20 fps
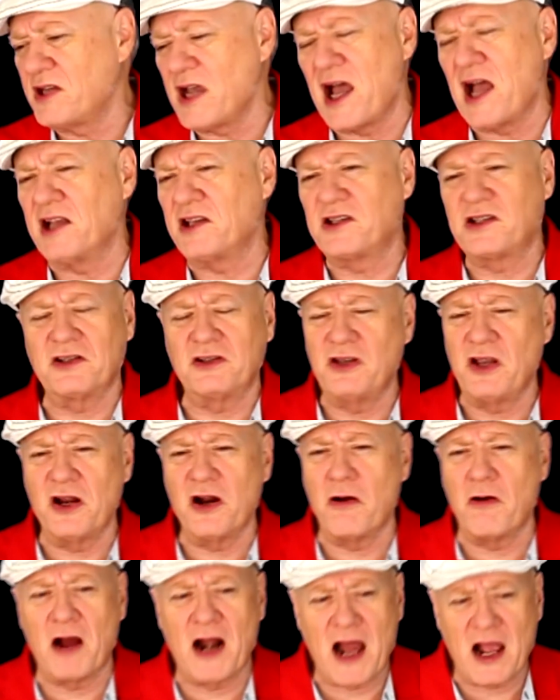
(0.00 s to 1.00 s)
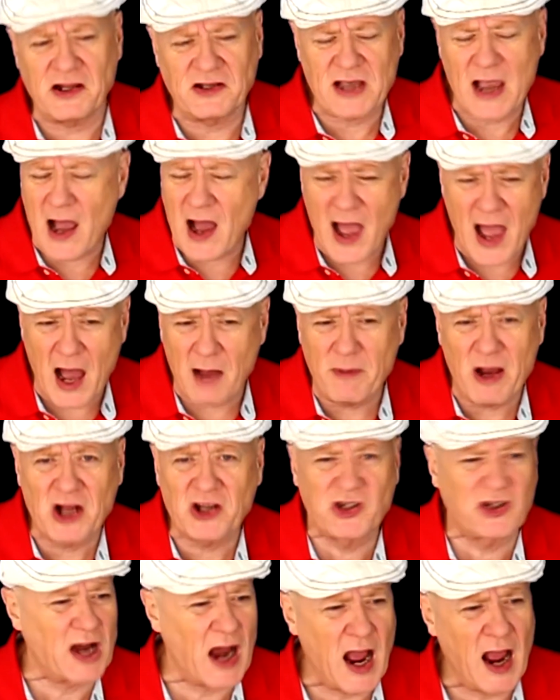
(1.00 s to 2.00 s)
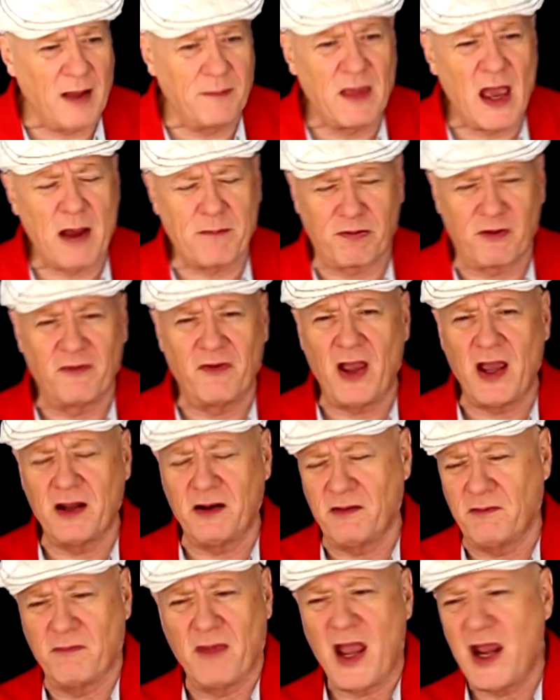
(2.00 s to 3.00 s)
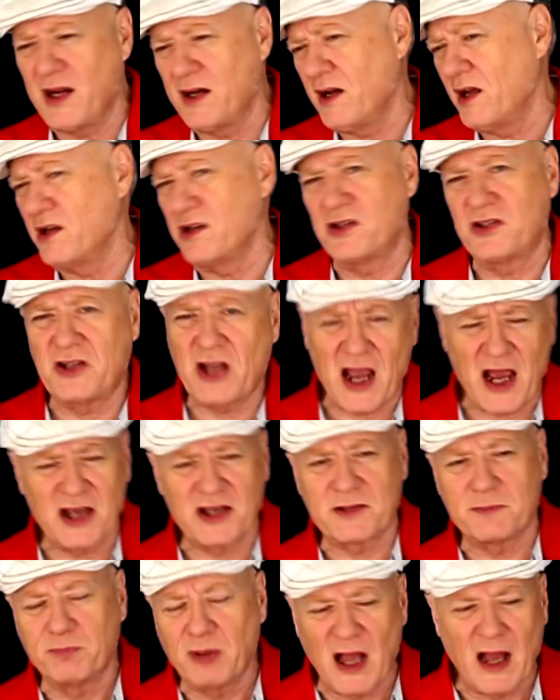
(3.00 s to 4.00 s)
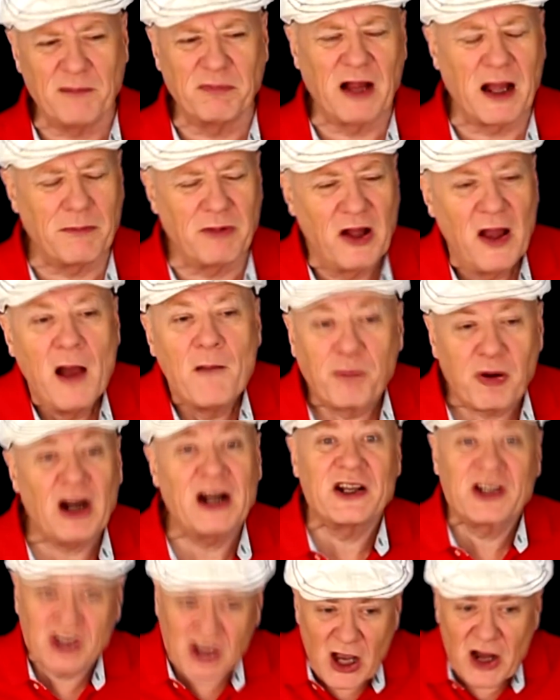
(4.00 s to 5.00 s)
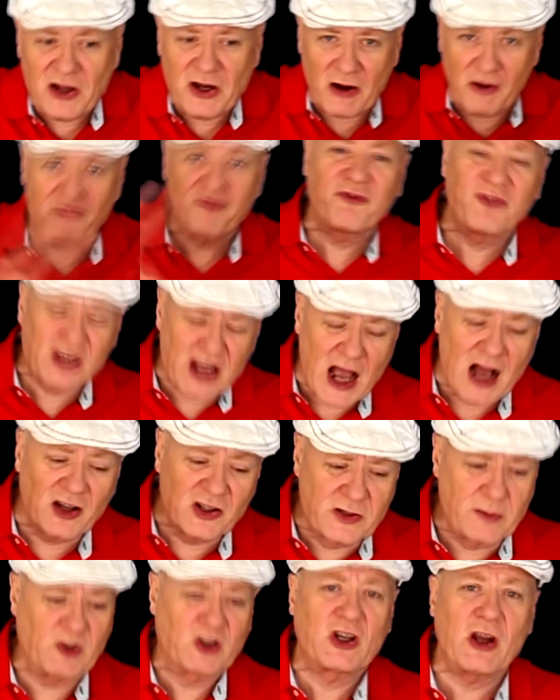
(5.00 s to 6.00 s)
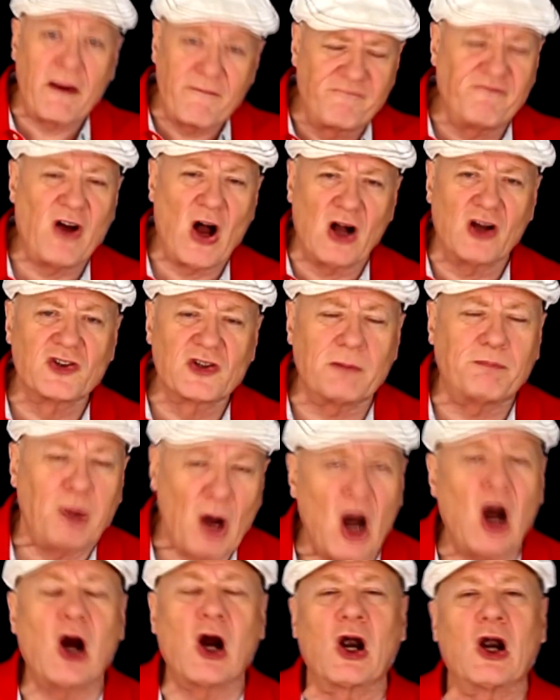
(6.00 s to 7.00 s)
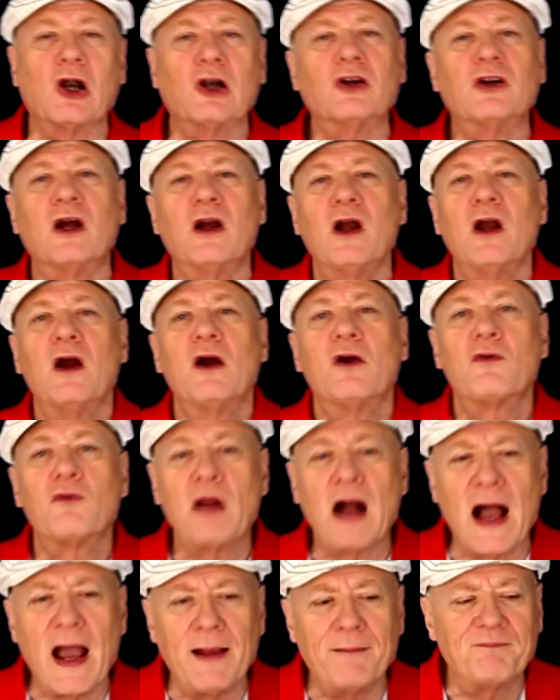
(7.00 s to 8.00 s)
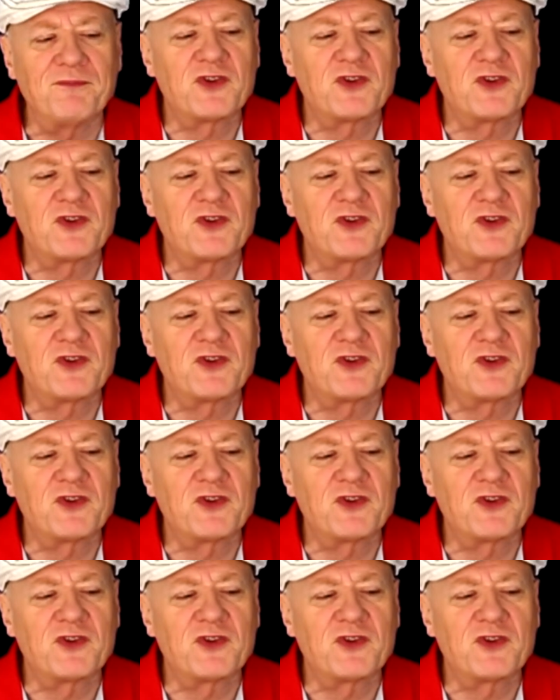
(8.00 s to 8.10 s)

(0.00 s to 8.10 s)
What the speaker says: That's, how much time that preventive maintenance takes, blah, blah, blah. Pretty soon your sales machine falls apart, right?